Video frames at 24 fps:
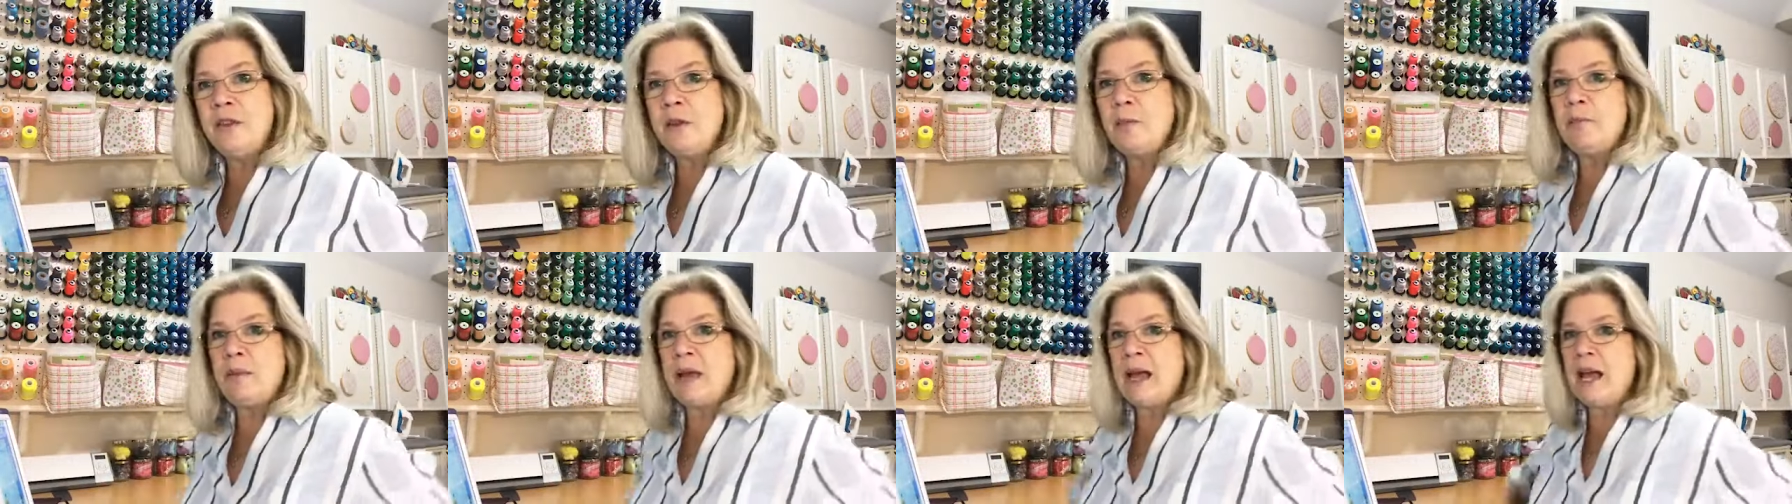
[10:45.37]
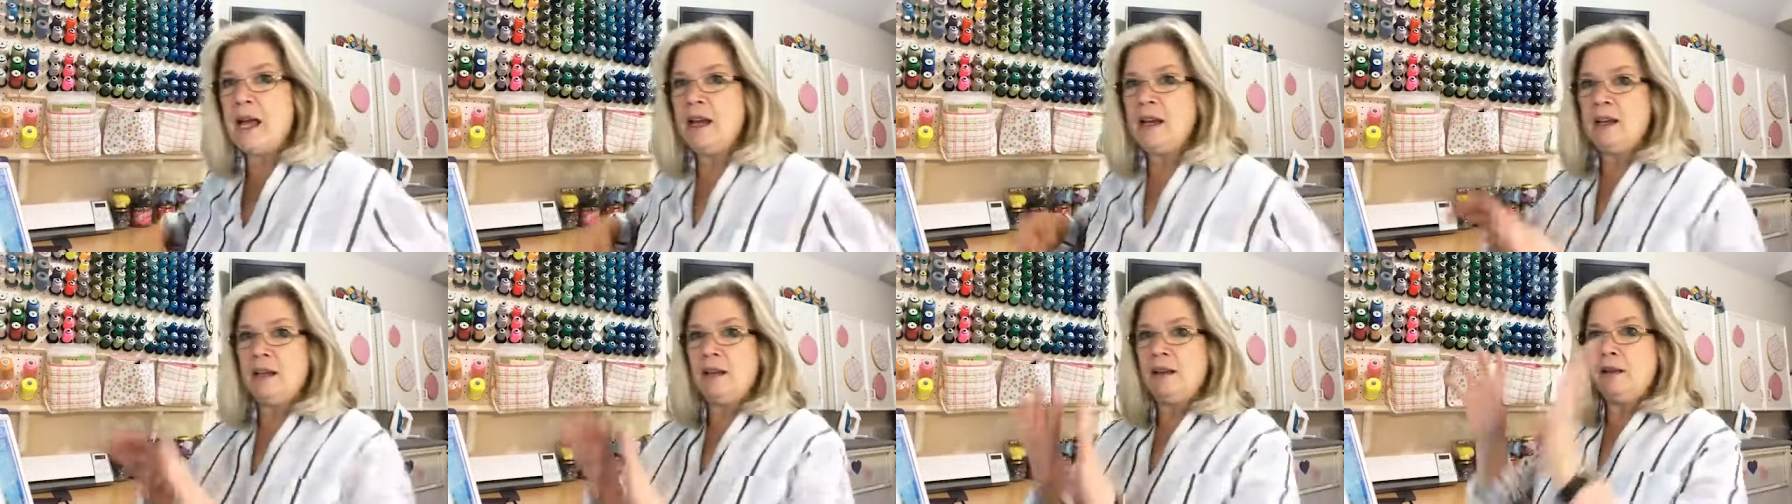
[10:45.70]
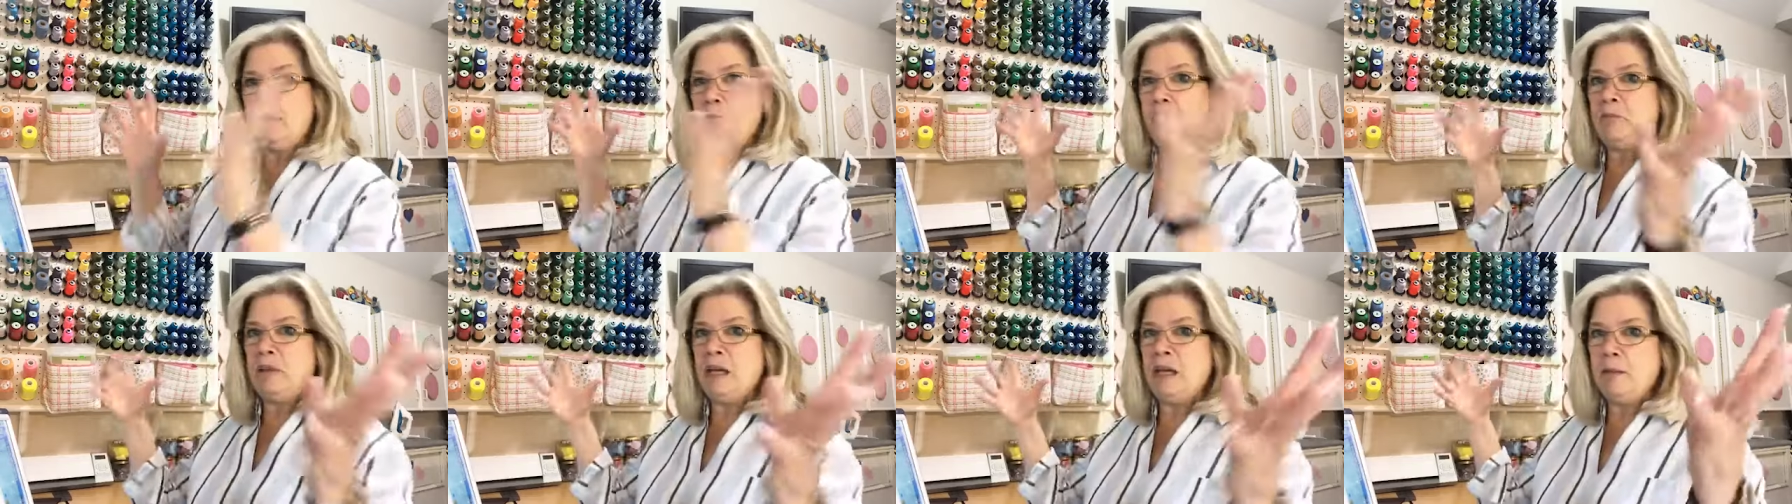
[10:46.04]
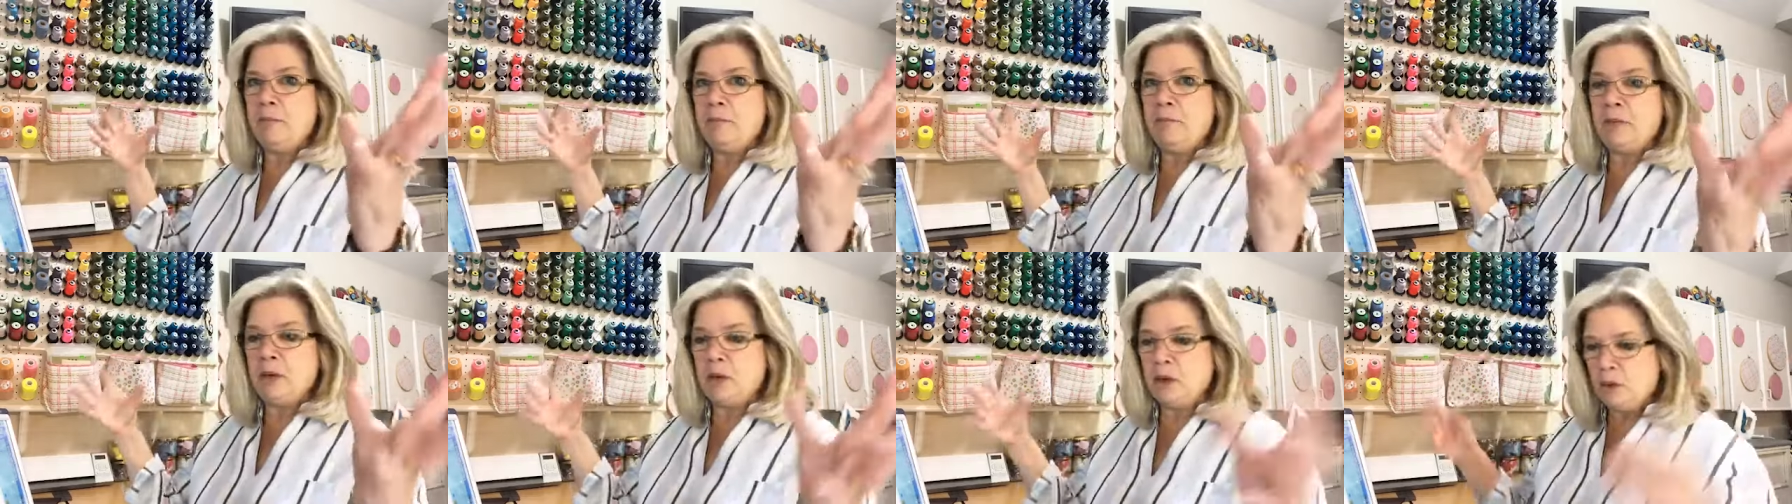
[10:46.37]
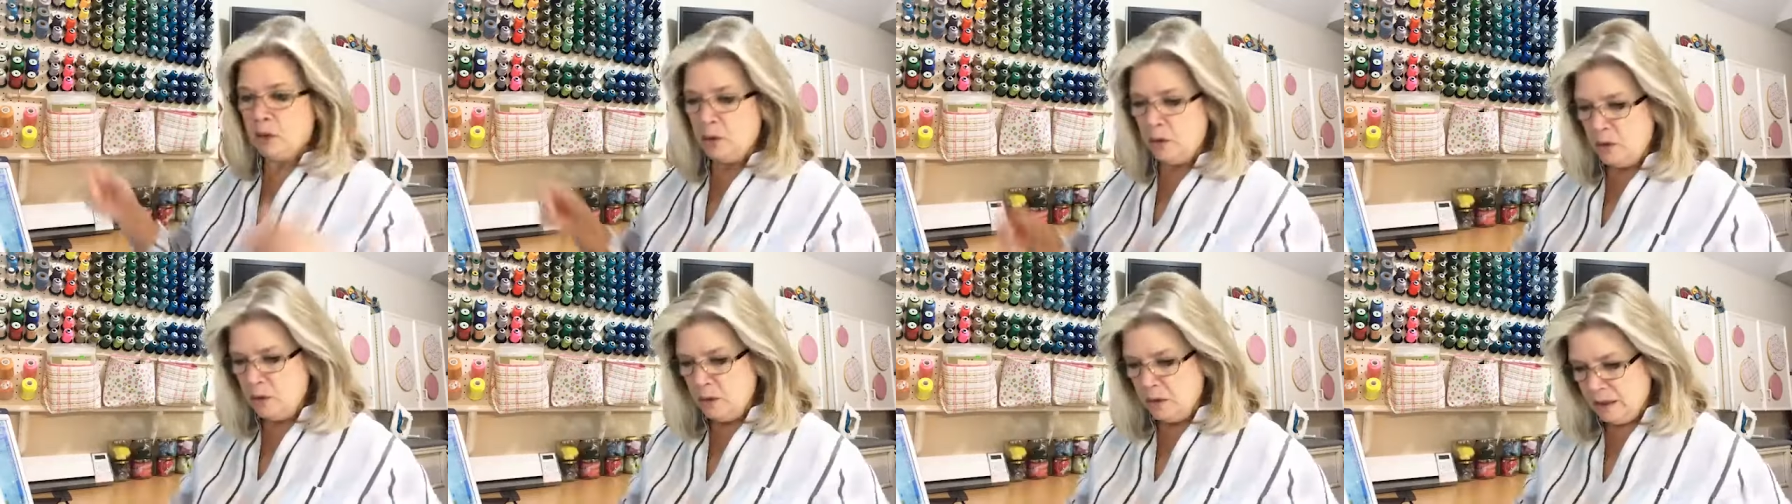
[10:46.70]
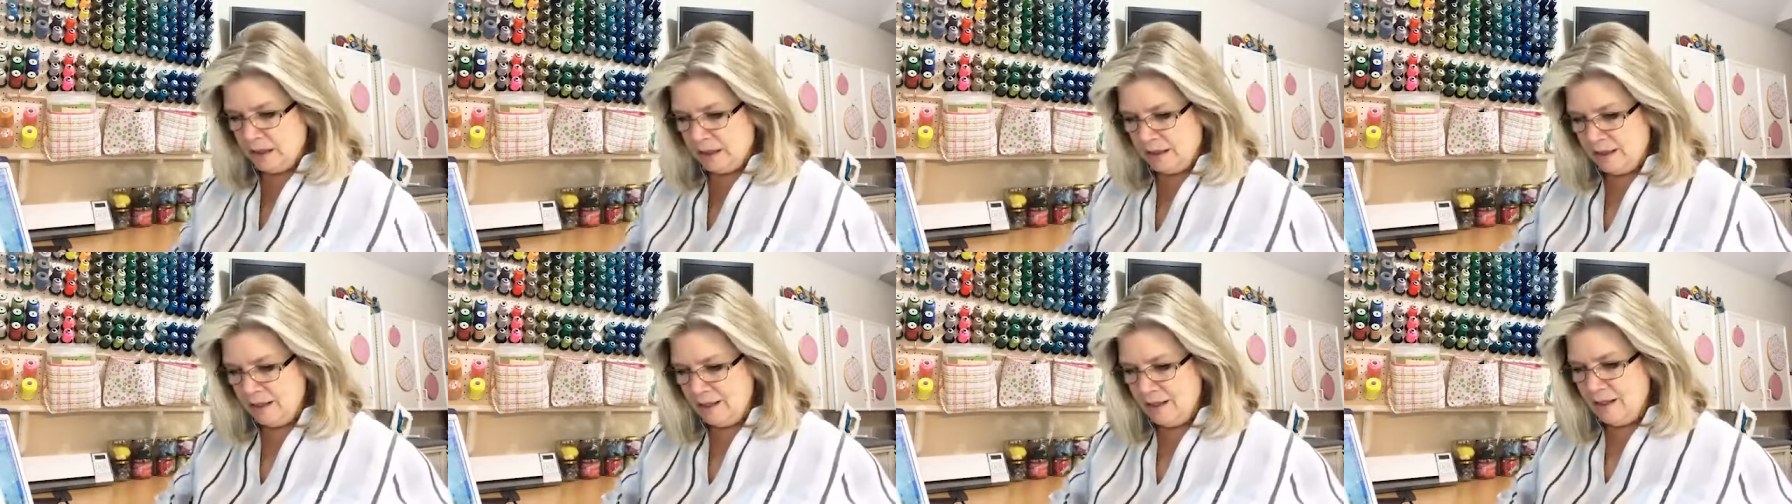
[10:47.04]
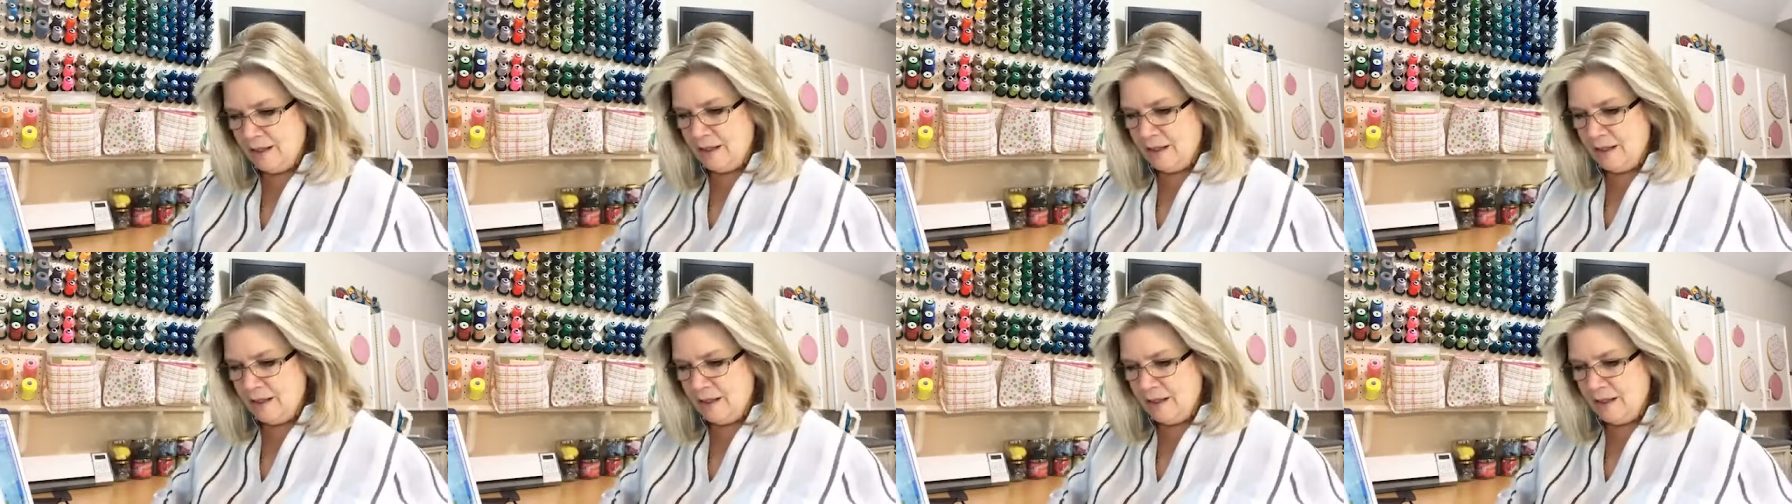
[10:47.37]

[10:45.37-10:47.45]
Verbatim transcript: the back and the big bows.